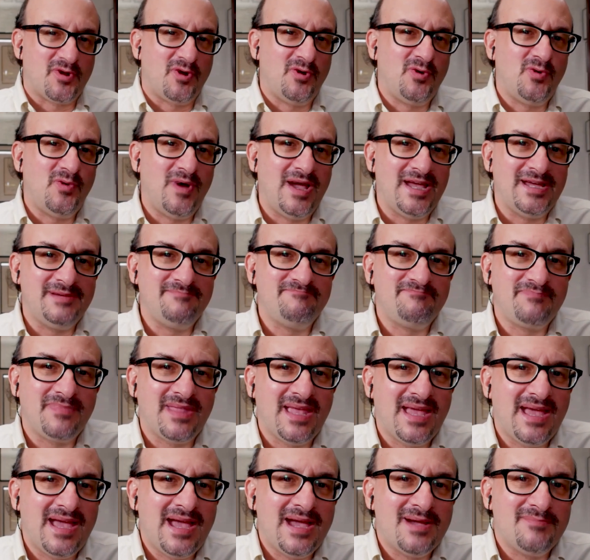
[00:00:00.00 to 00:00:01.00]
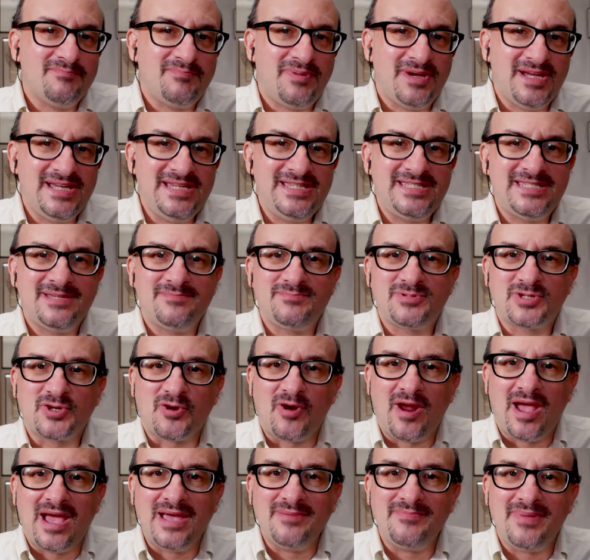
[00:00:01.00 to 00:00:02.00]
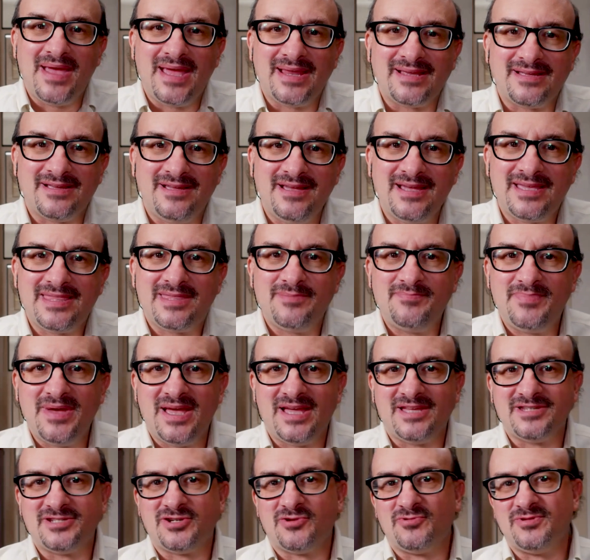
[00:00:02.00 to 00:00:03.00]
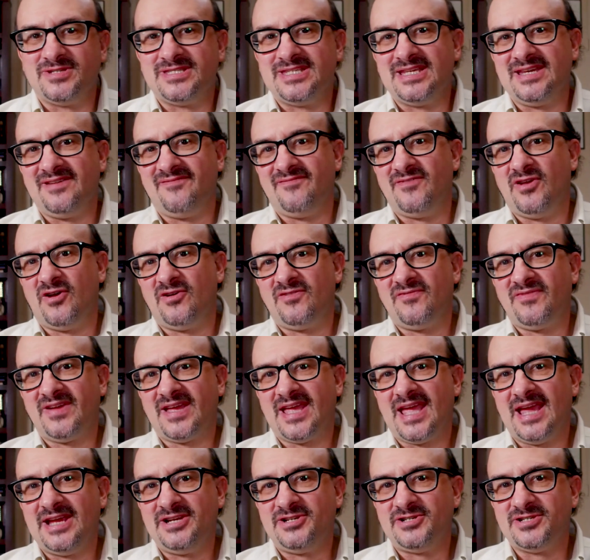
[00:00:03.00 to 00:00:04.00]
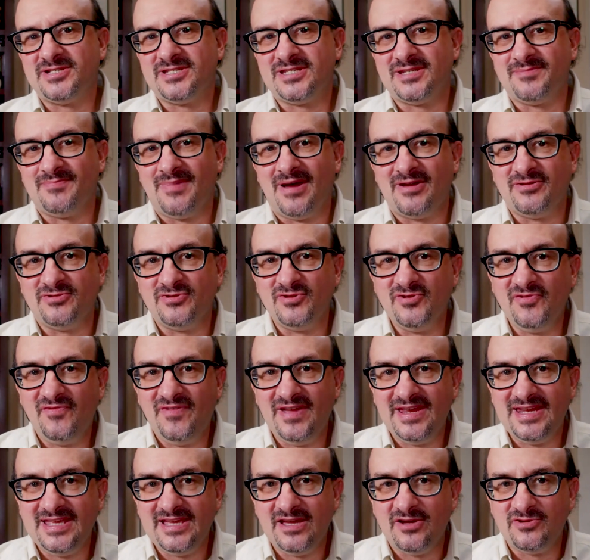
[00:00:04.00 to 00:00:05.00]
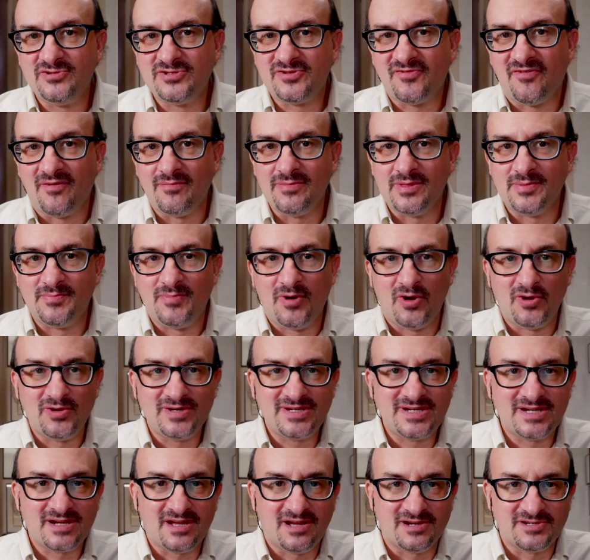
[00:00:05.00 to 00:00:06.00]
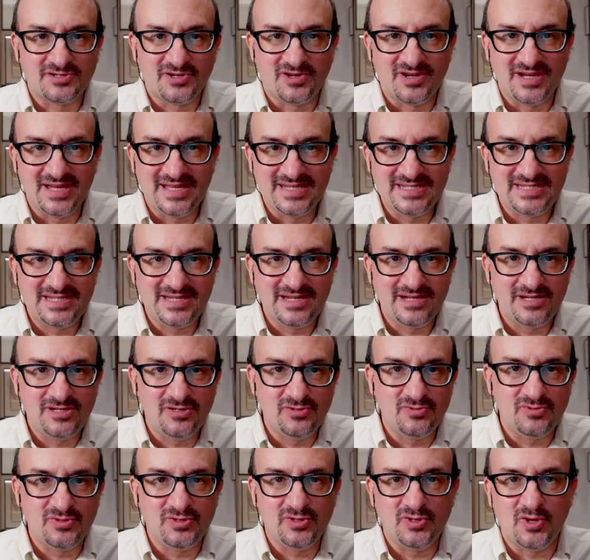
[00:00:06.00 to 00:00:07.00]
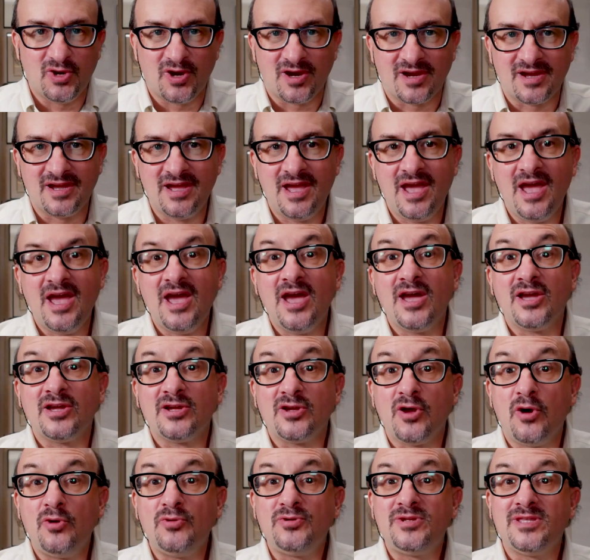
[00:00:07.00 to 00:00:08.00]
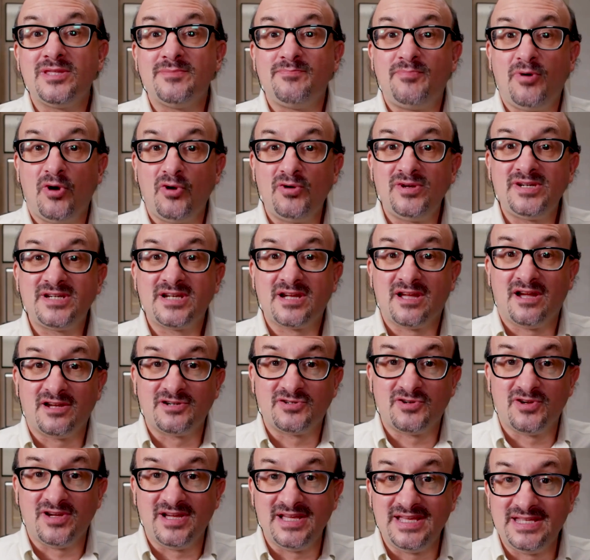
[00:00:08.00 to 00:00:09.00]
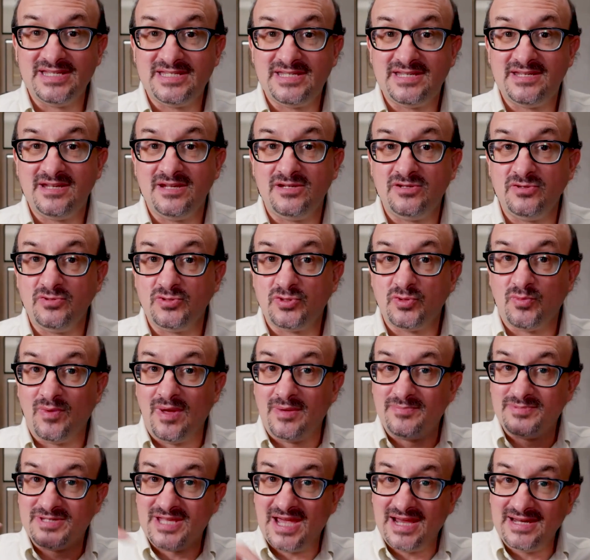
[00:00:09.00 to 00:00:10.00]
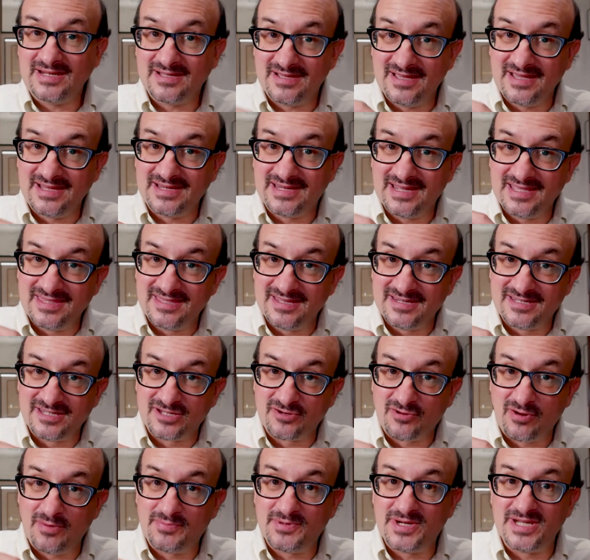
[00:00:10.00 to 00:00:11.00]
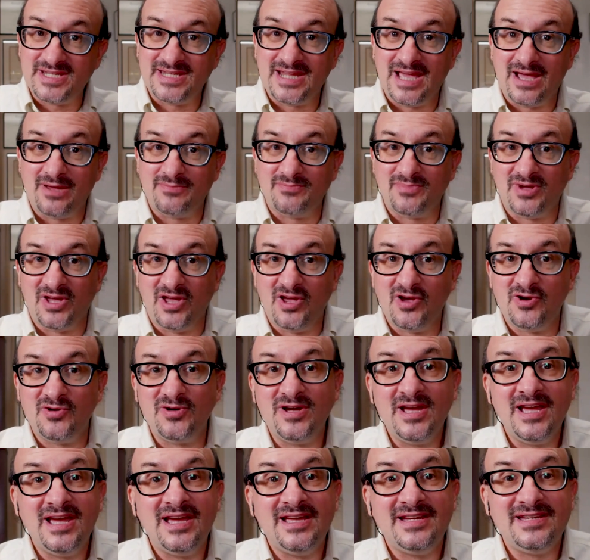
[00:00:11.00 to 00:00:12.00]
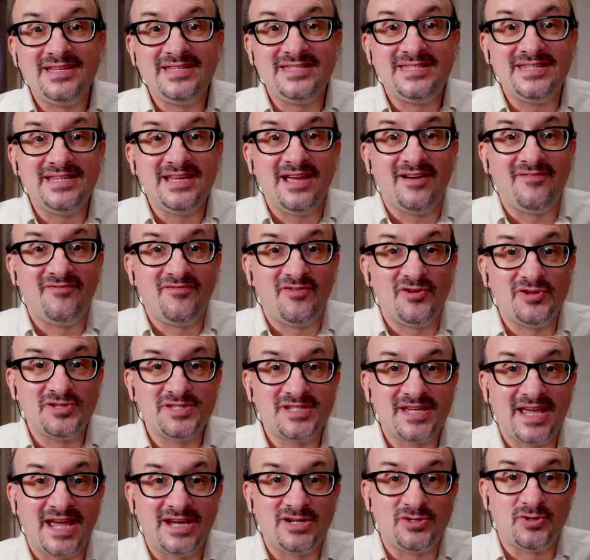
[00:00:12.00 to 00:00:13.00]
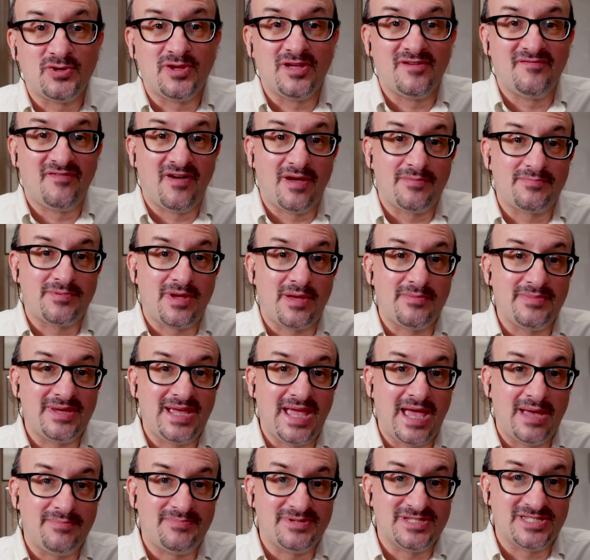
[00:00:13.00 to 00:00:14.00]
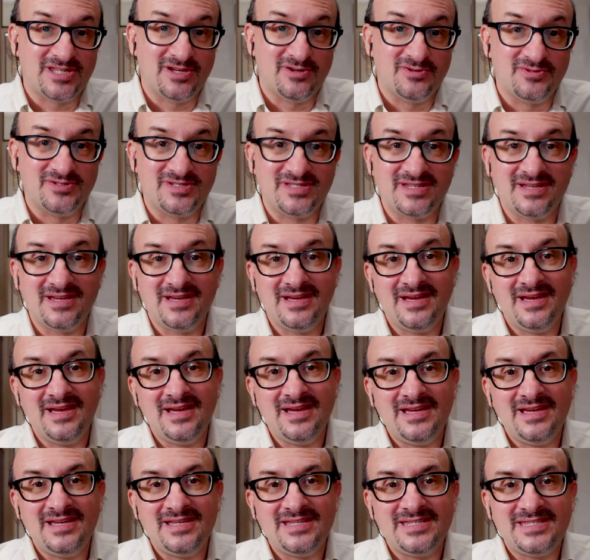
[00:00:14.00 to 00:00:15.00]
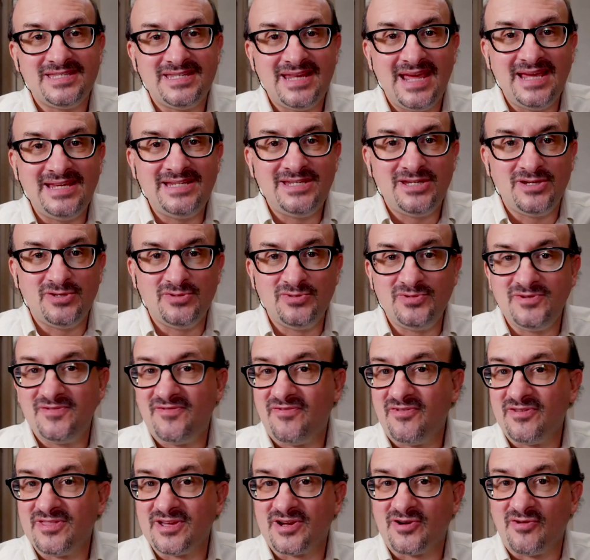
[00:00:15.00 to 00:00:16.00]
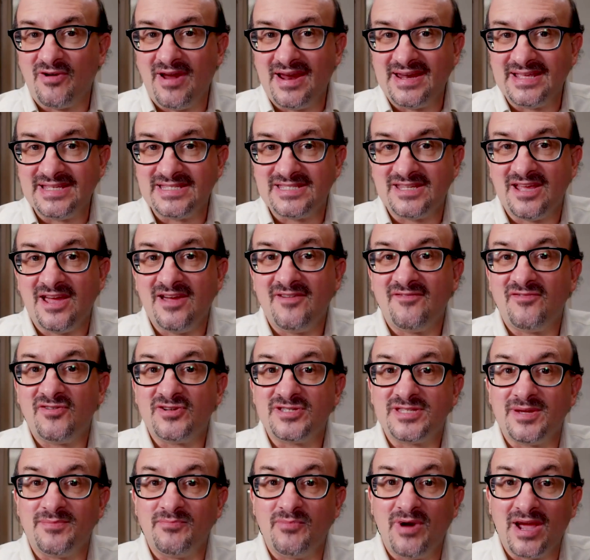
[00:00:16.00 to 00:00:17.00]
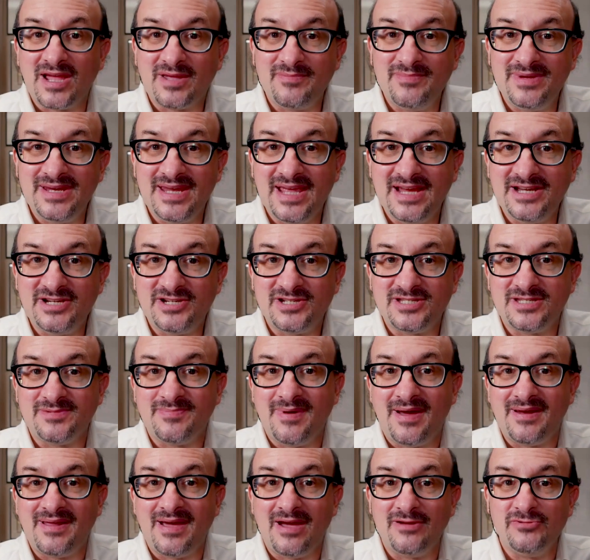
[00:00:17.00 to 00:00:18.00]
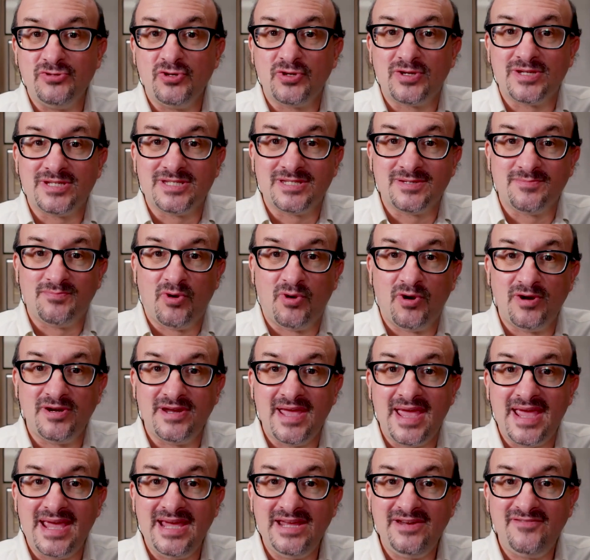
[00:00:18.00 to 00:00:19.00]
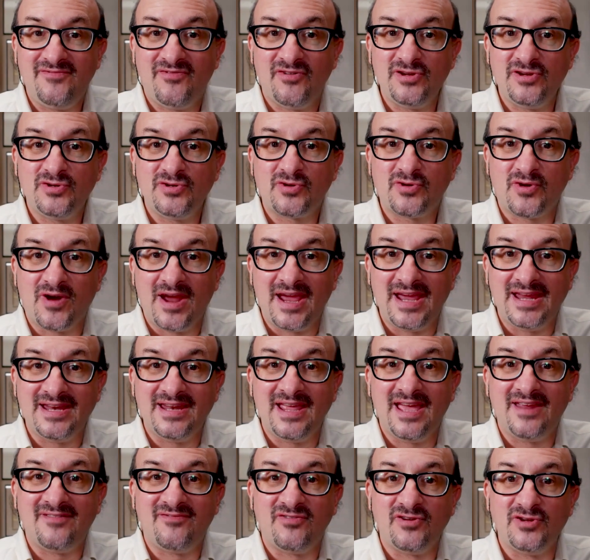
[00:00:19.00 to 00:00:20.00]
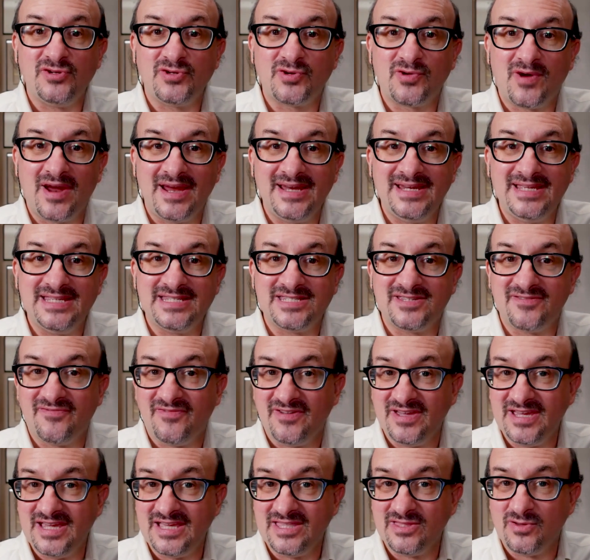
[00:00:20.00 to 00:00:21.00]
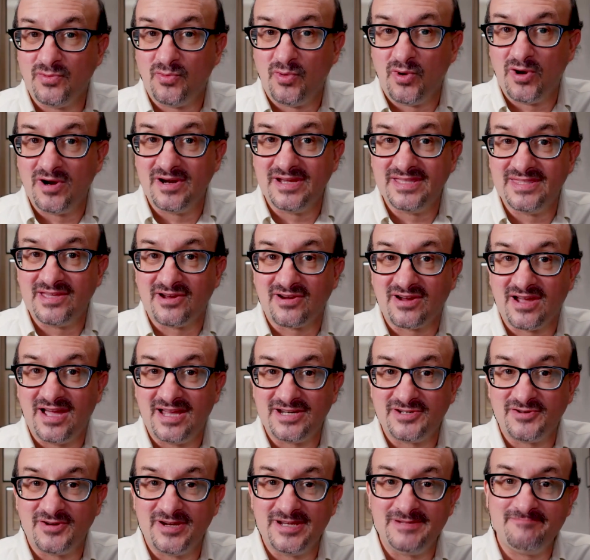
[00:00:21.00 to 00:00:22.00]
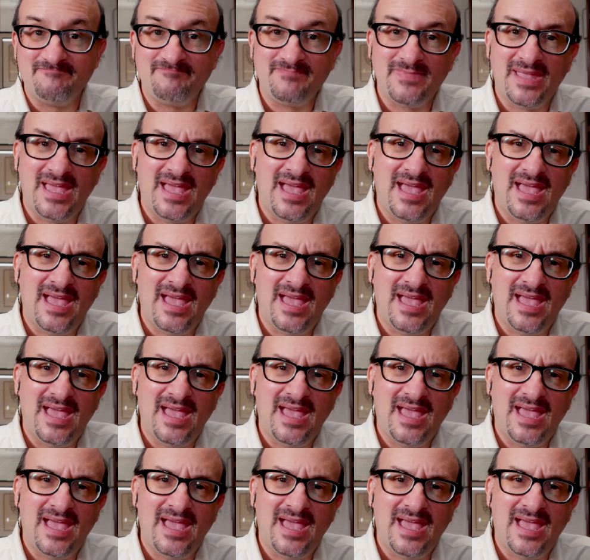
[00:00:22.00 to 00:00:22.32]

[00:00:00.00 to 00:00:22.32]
go away. Please subscribe and click the bell to receive notifications about new videos from the Polish Cultural Institute New York. Go to the Polish Cultural Institute's website, linked in the description down below, to see a full schedule of upcoming episodes. Stay tuned for the credits for some recommendations about how you can support aid for Ukraine and for Ukrainians fleeing the war in their country.